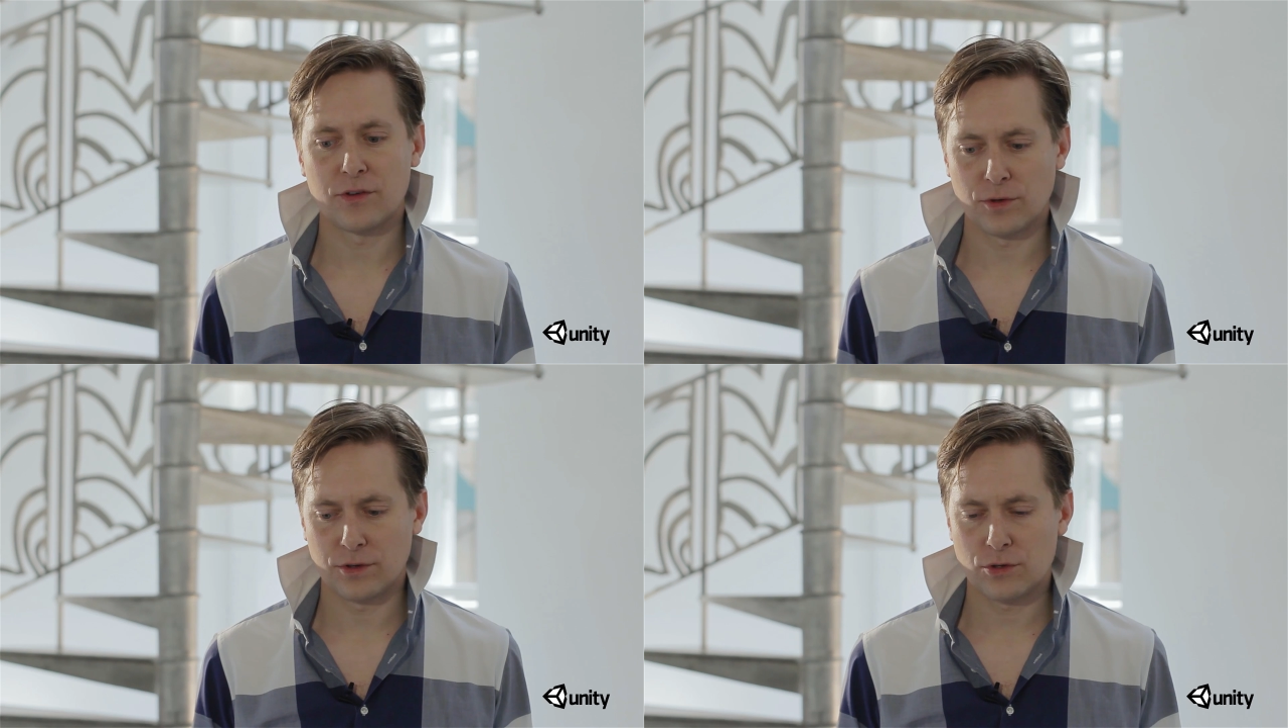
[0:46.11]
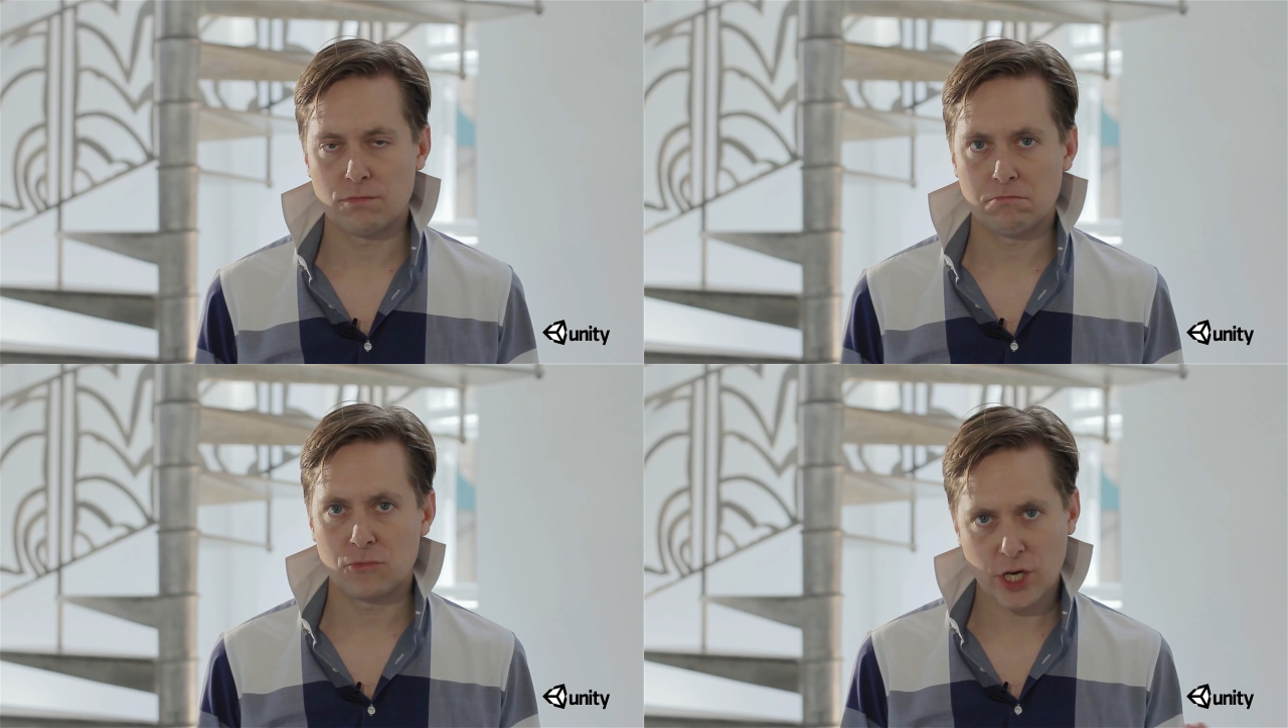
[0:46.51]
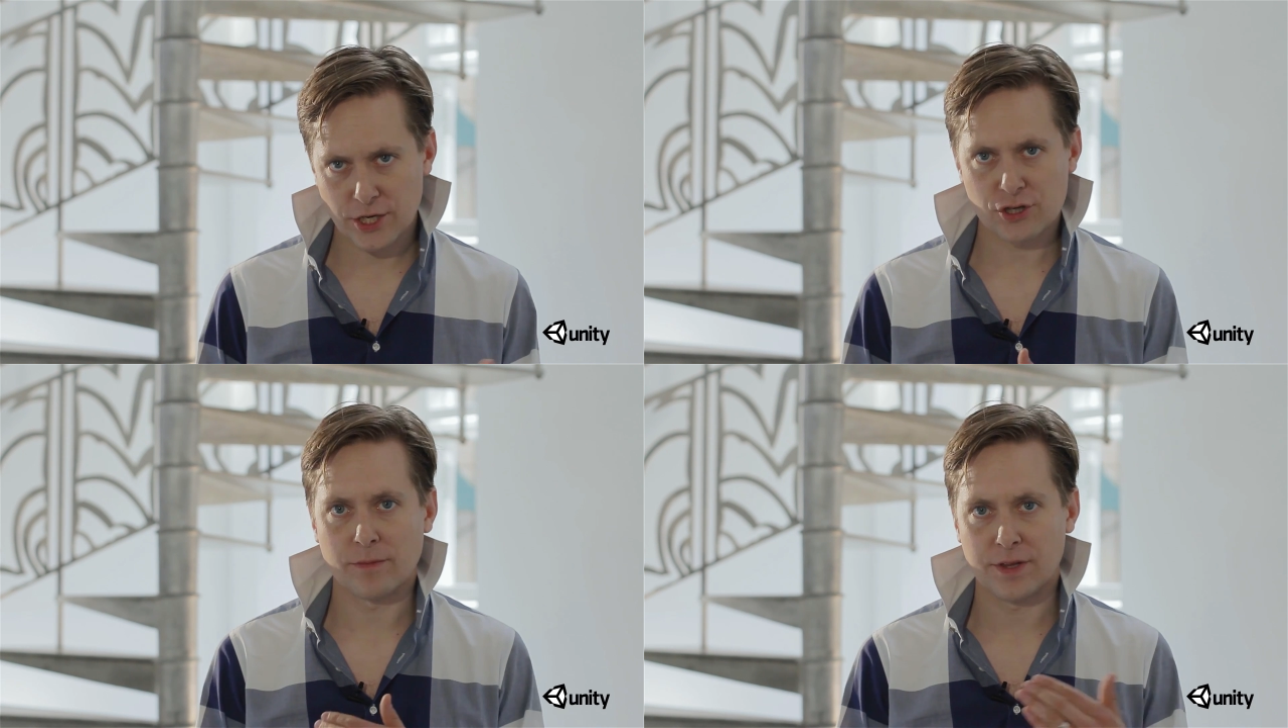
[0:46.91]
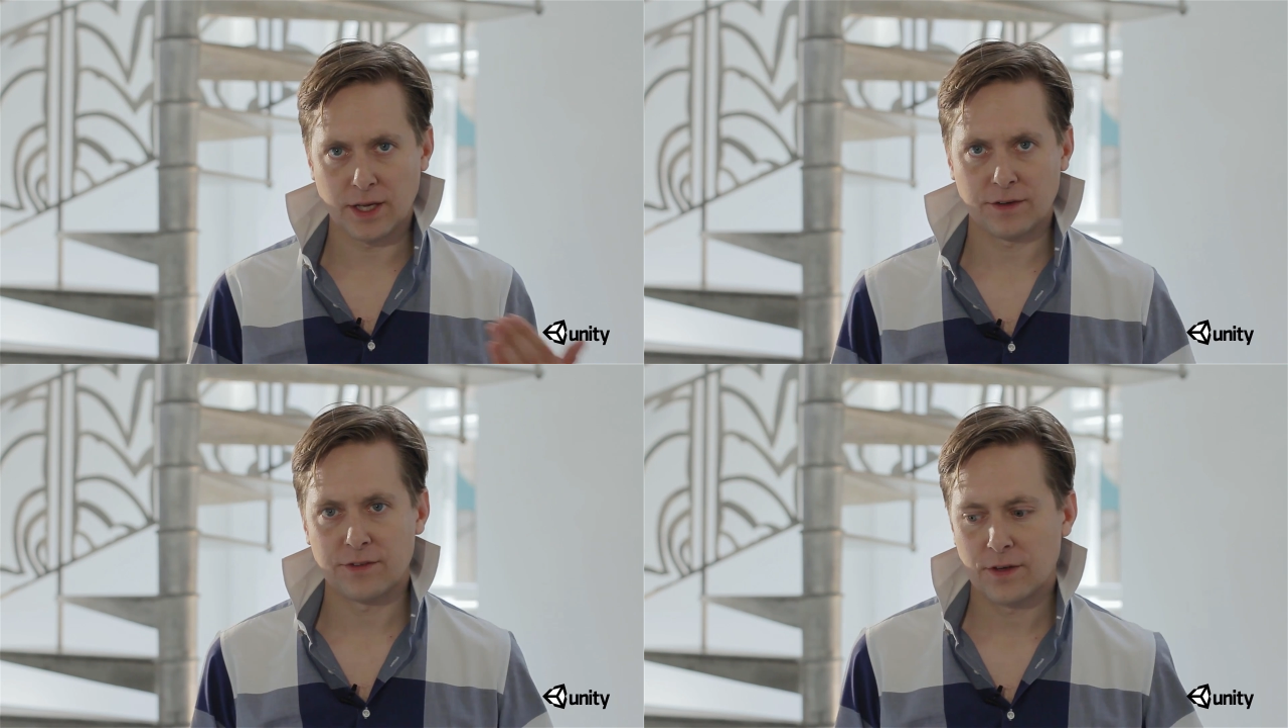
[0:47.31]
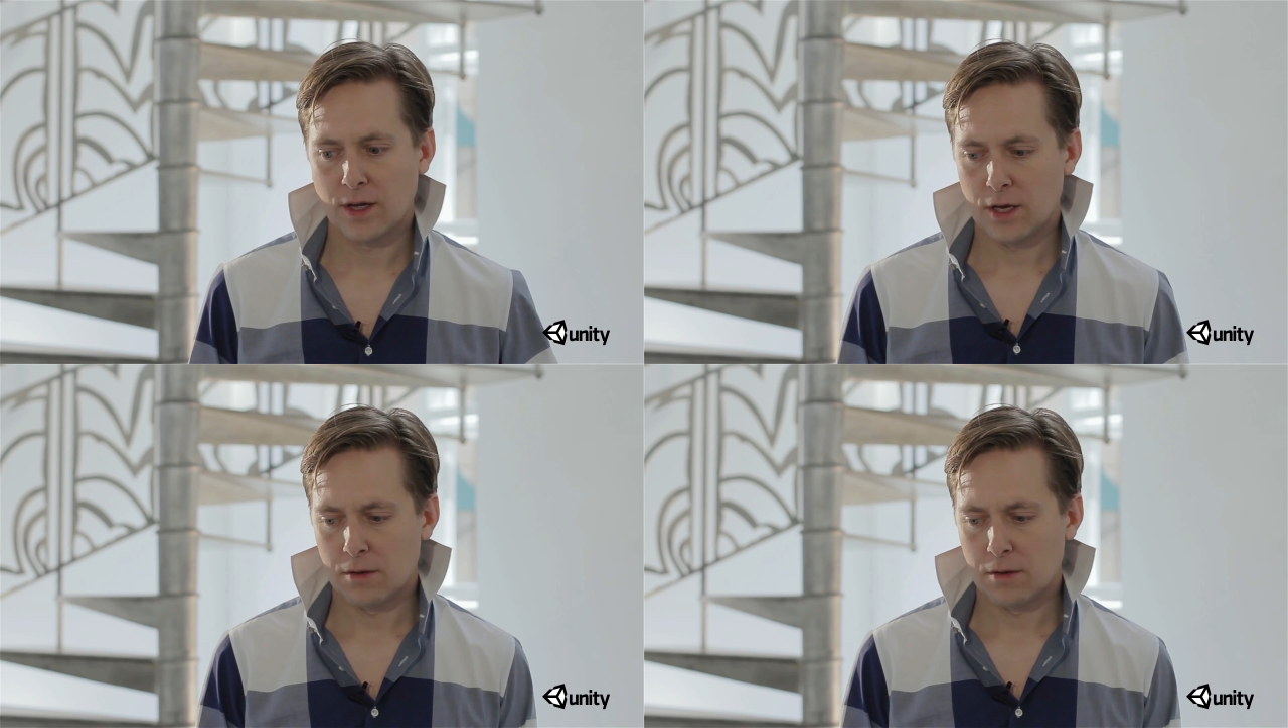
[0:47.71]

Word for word: This would change some things,